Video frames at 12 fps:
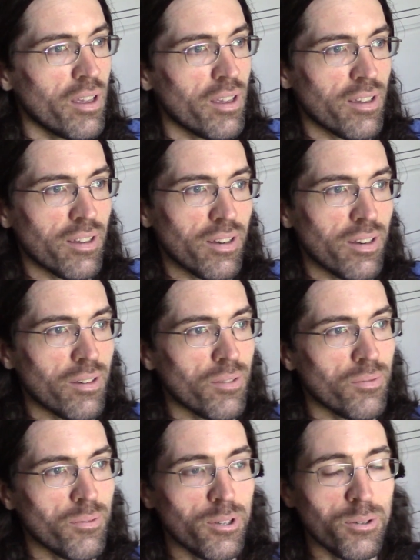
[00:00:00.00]
And
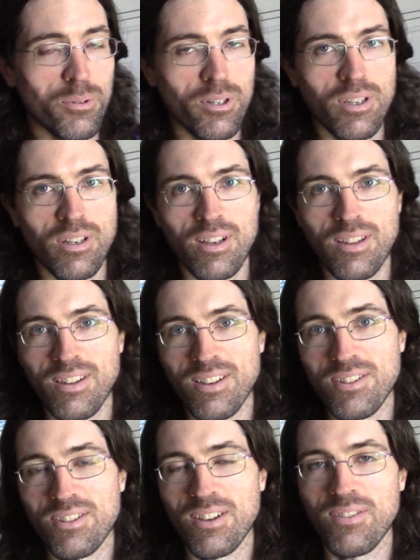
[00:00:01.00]
while working on
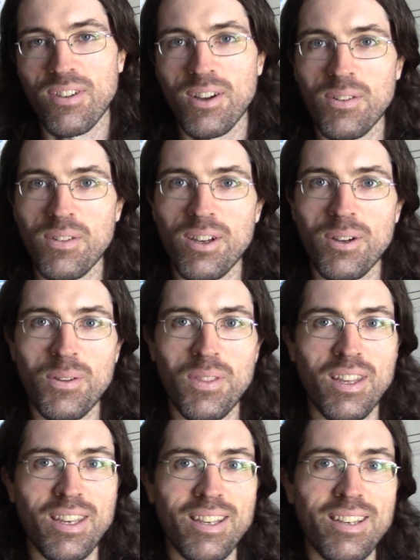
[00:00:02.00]
this, I found out
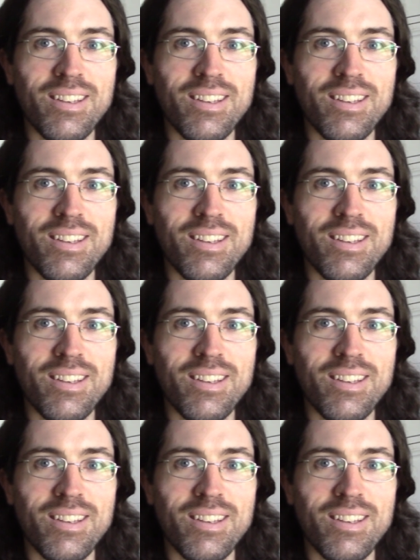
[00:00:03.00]
that